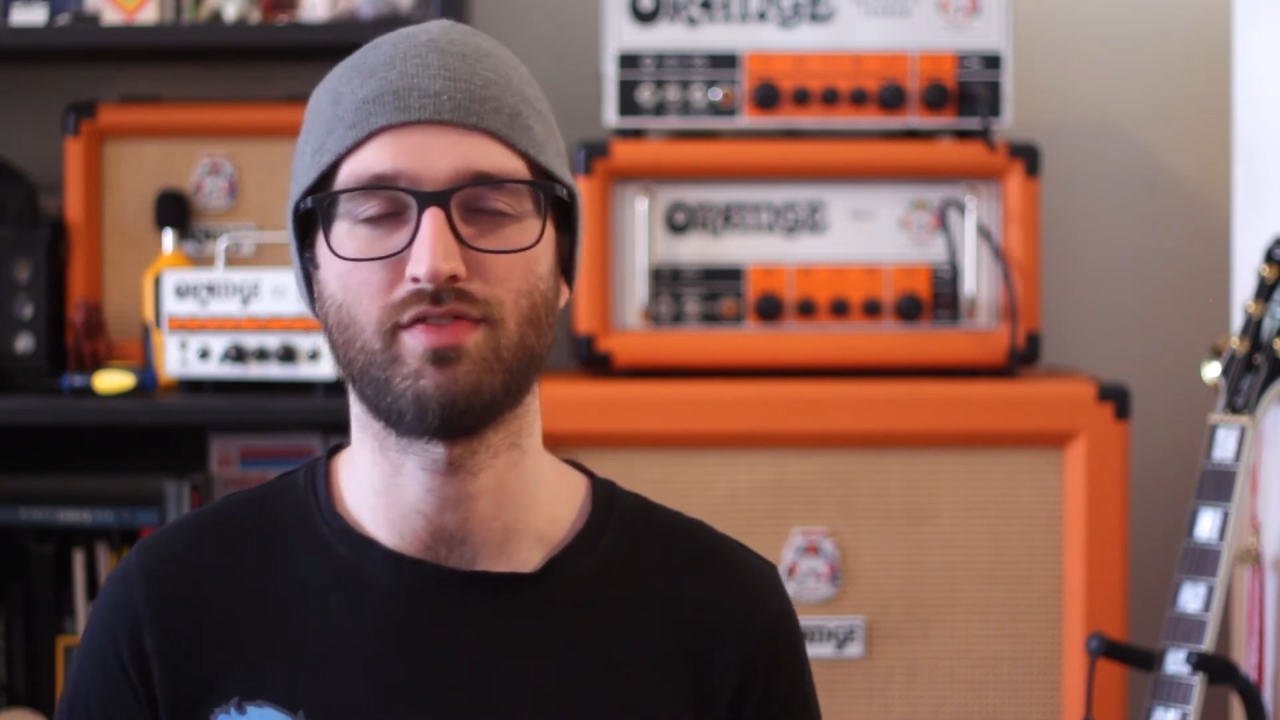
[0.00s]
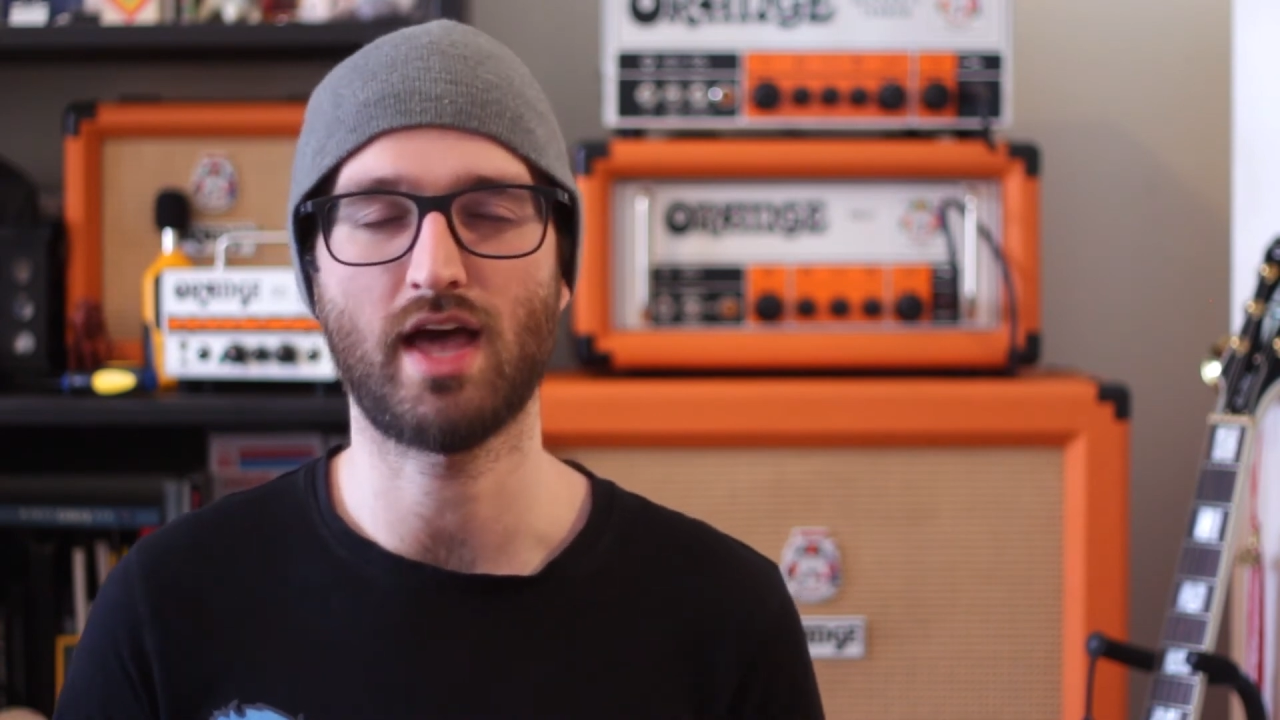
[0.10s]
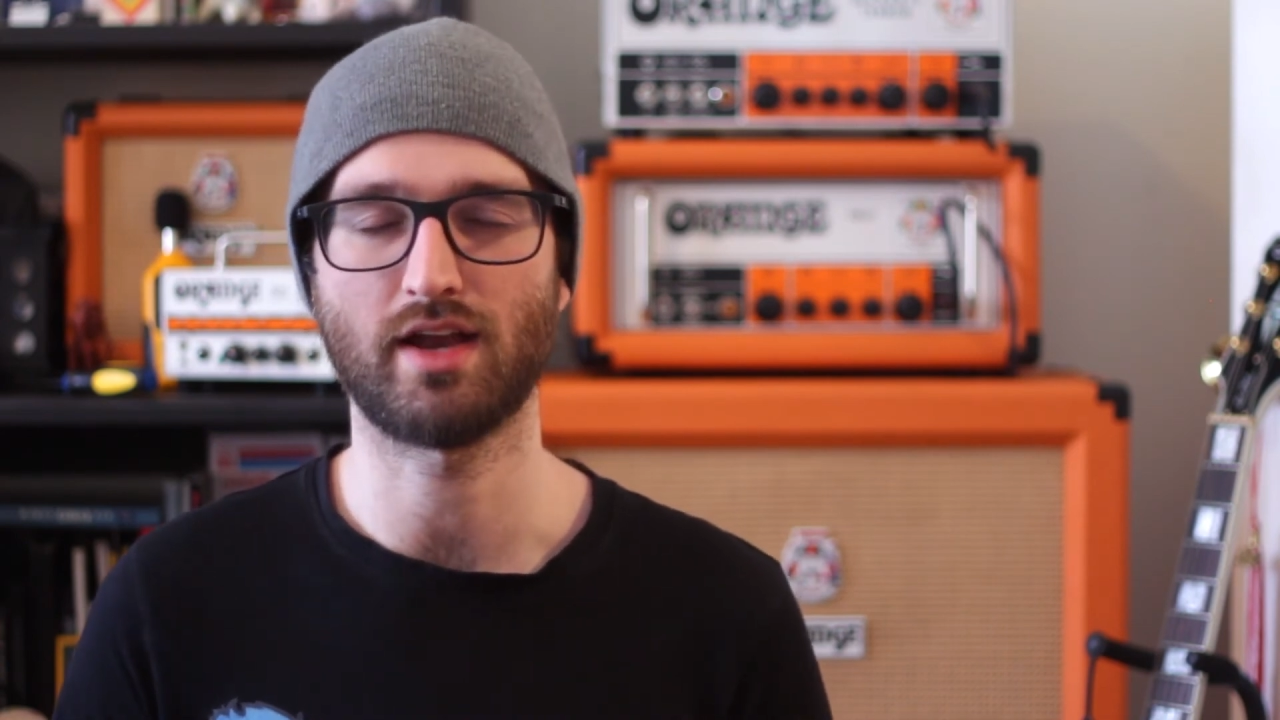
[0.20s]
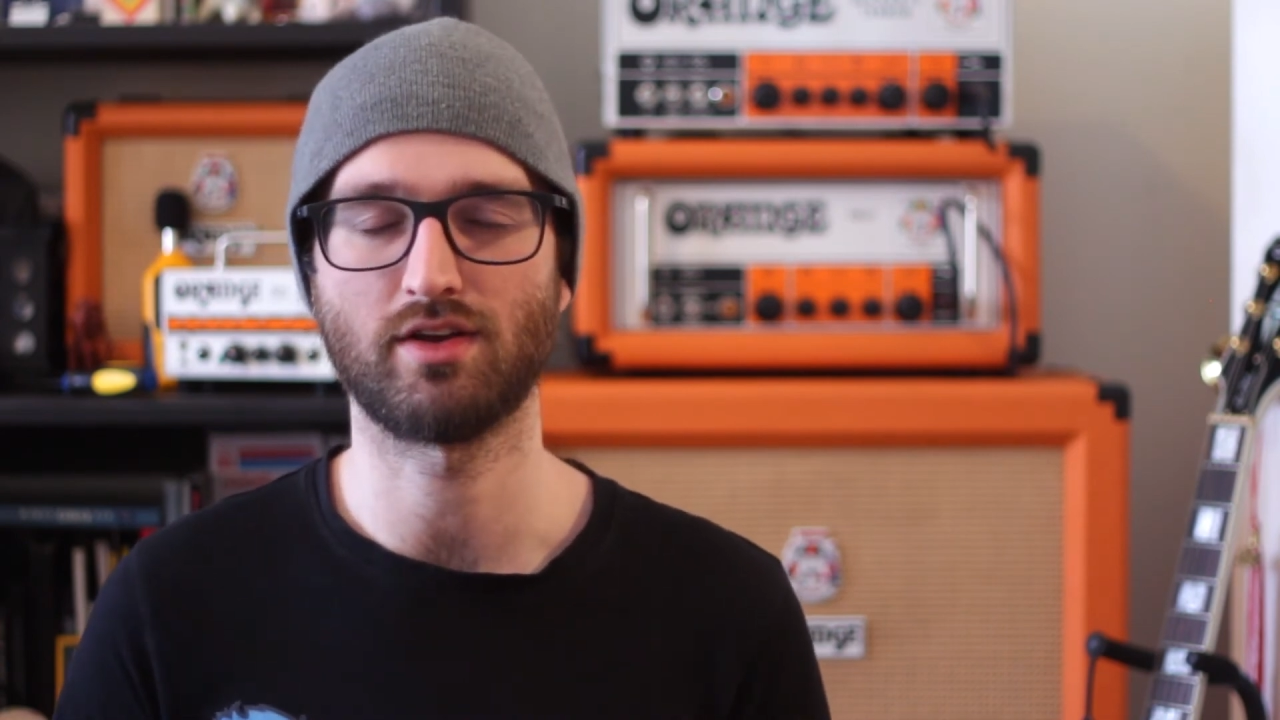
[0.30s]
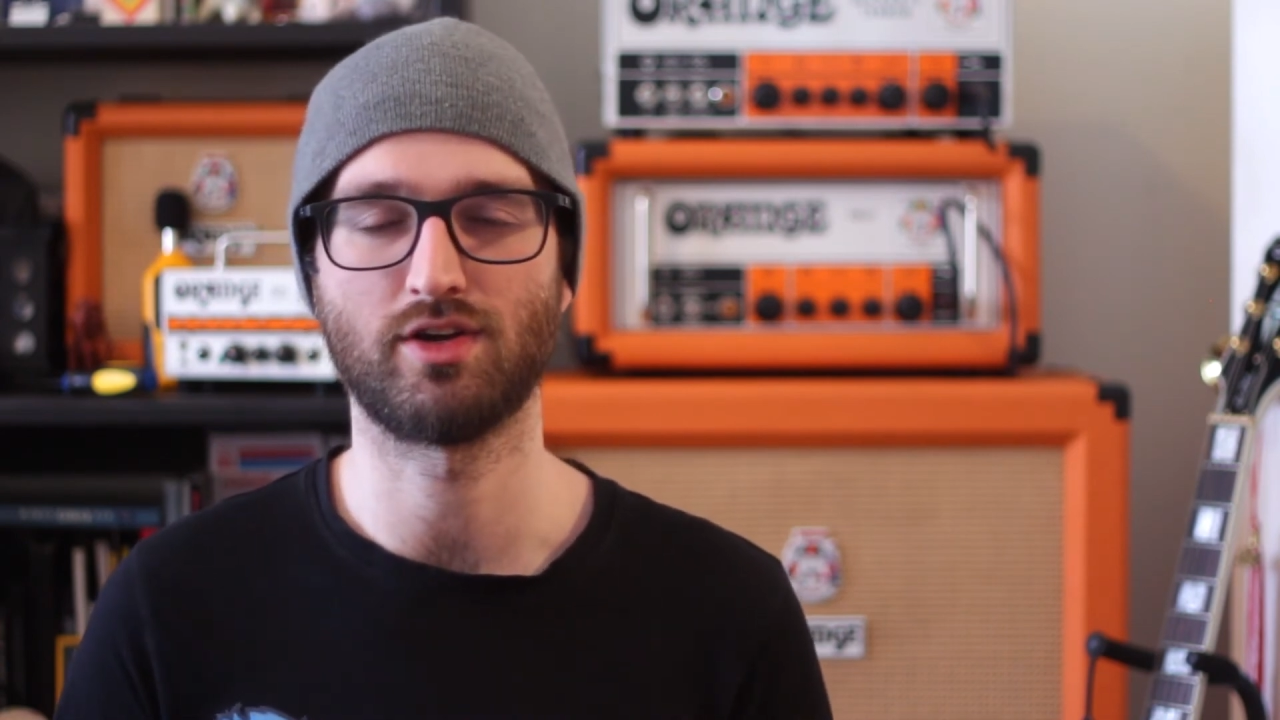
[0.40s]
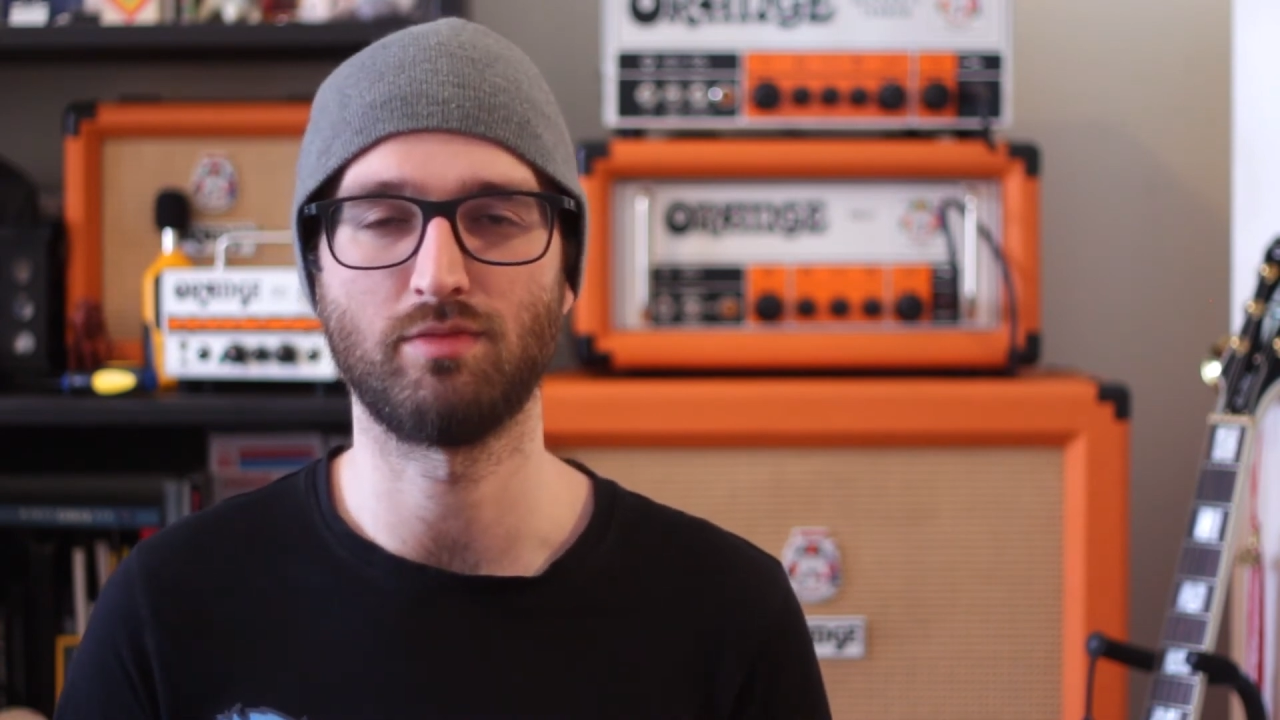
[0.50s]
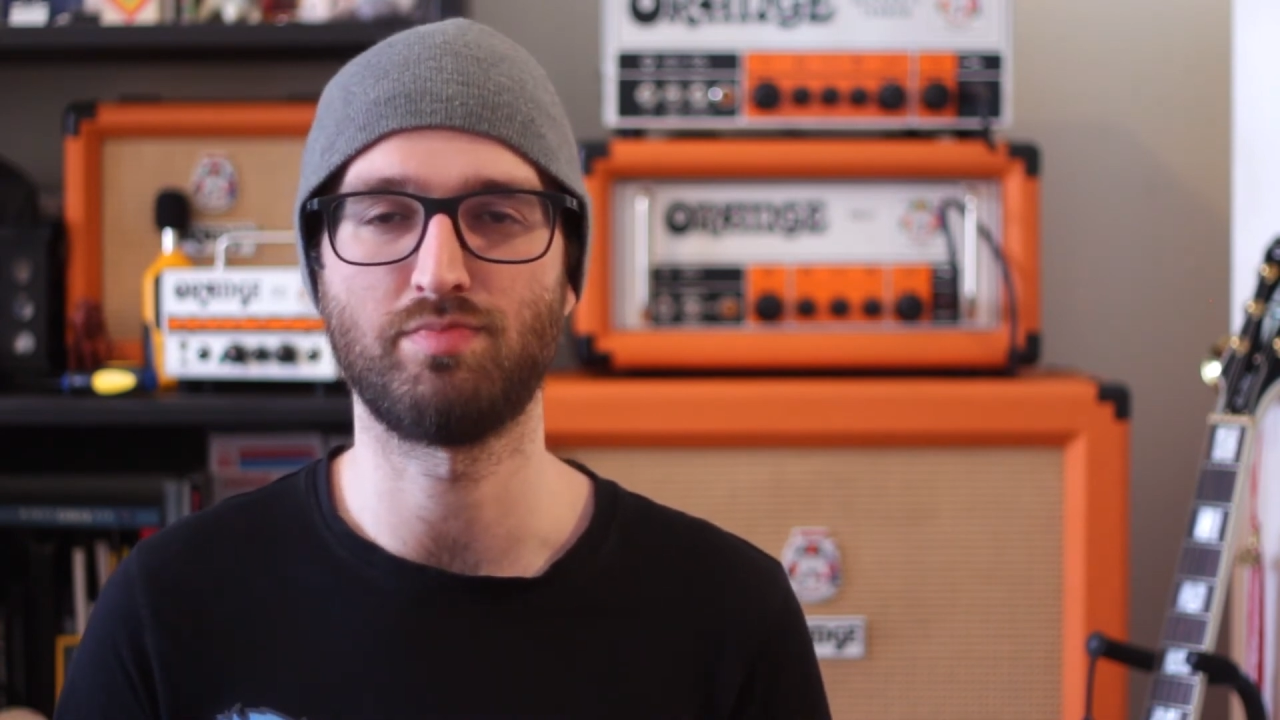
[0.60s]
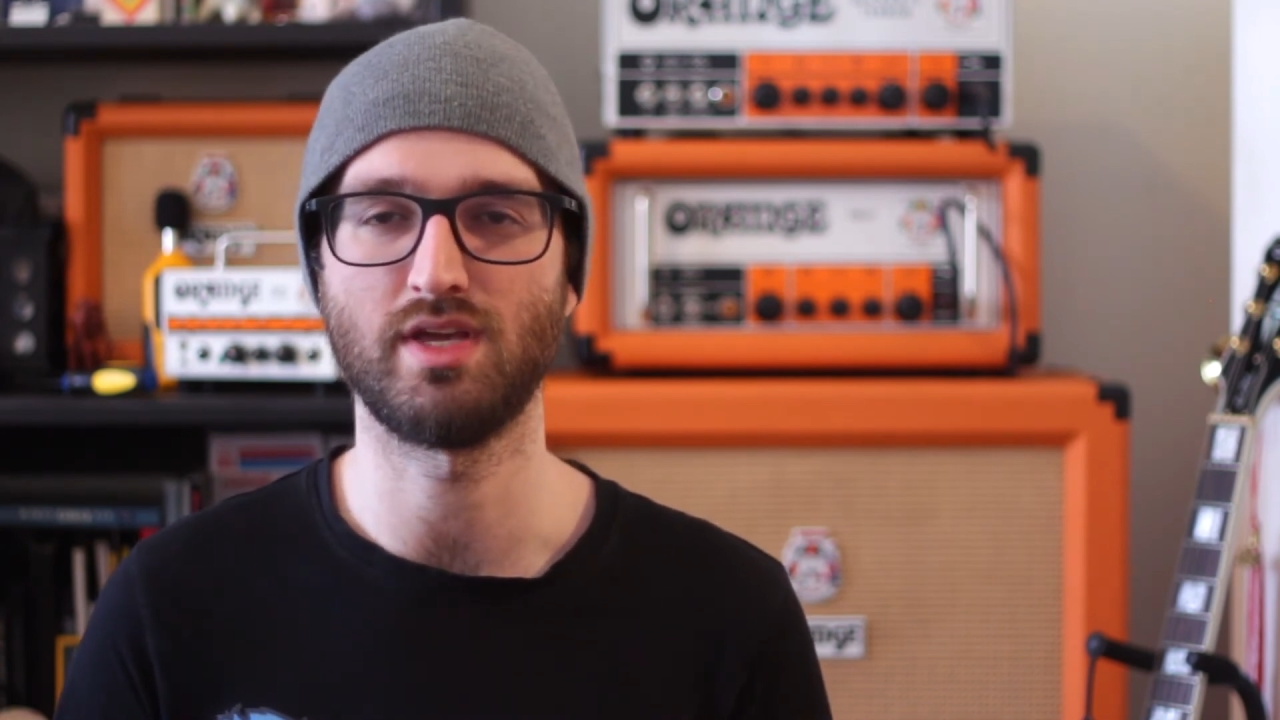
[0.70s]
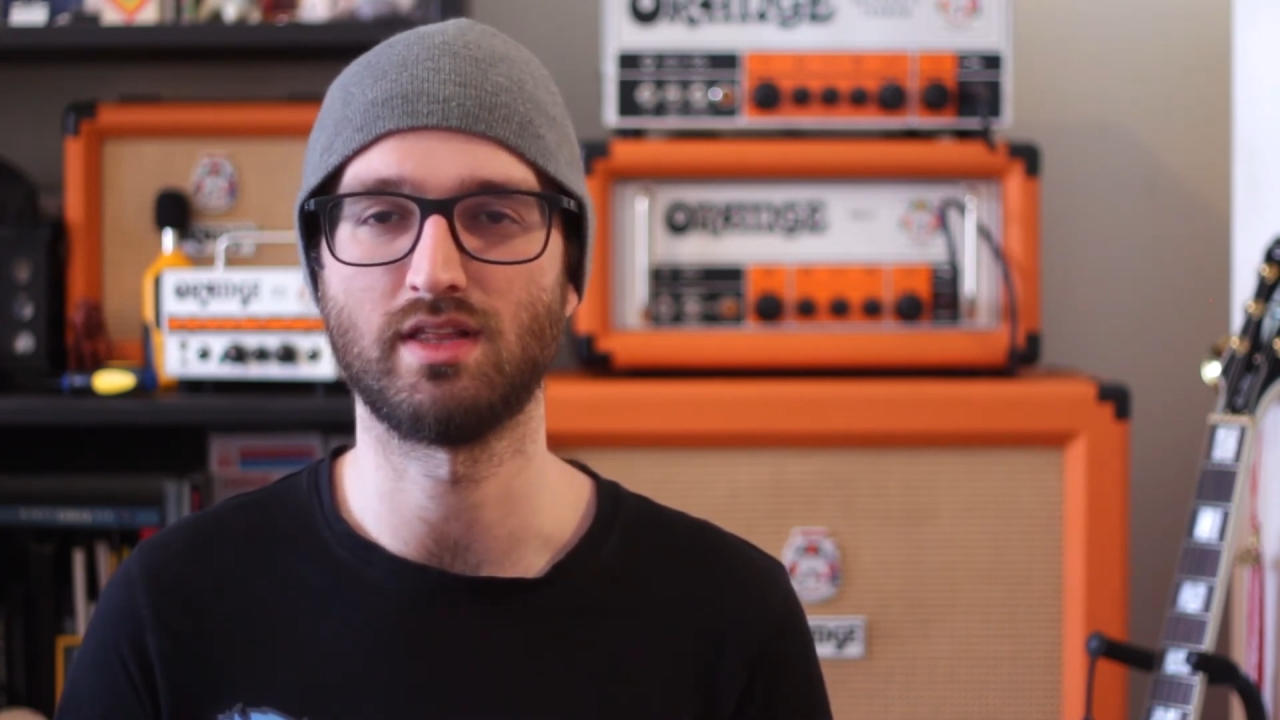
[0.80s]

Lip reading: that could be